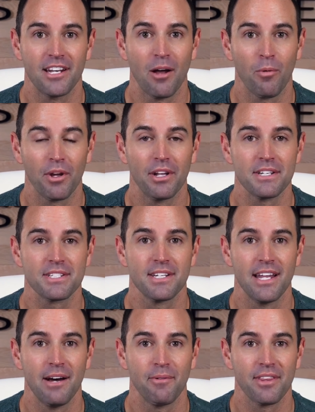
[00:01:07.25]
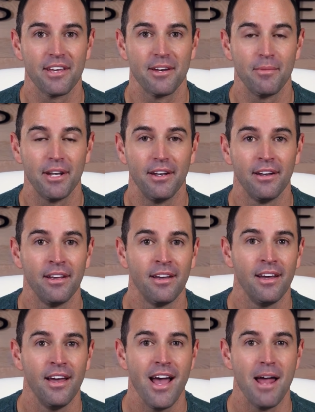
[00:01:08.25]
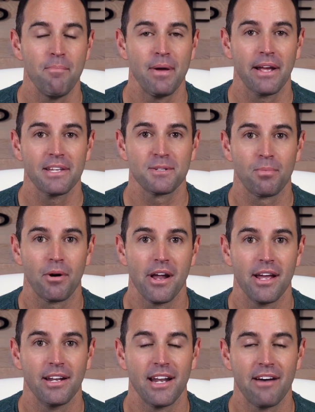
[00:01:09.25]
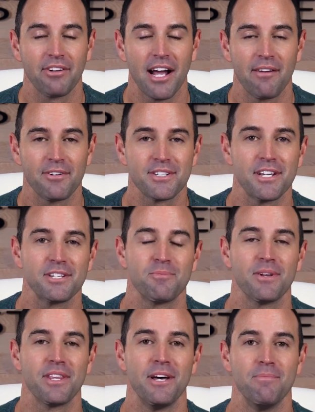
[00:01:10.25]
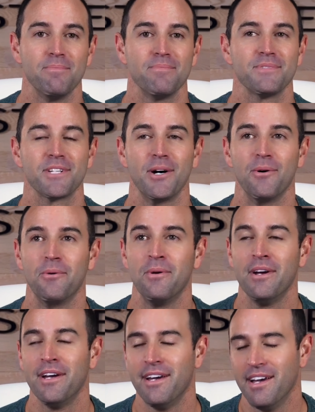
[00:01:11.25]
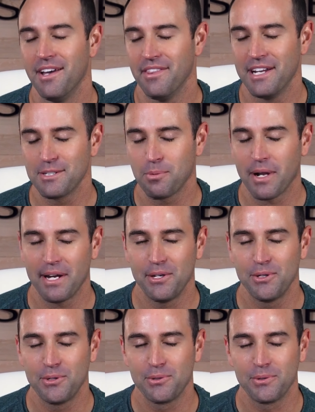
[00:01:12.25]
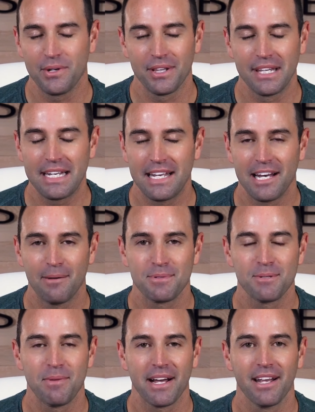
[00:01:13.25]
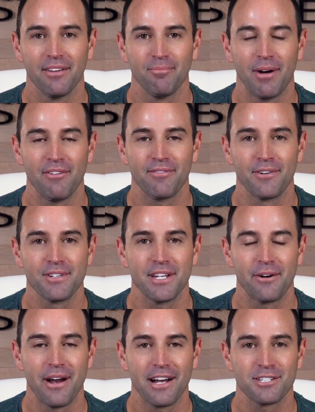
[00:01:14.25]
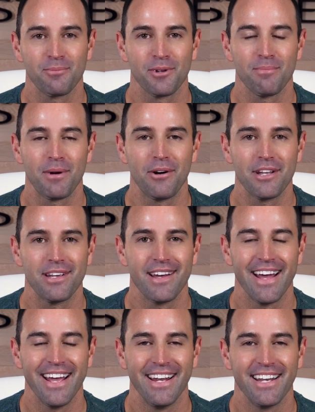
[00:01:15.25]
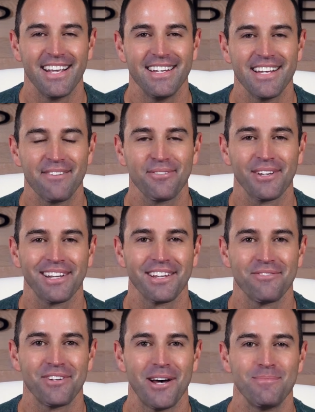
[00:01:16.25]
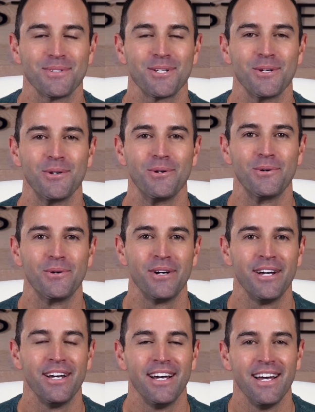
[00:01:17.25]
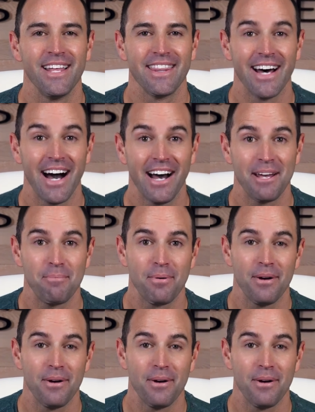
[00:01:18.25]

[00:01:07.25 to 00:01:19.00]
And I want you to sit down with him and and pick his brain and have a conversation with him. So that's what I knew leading up to my my first interaction with Bernie, and he definitely lived up to the hype.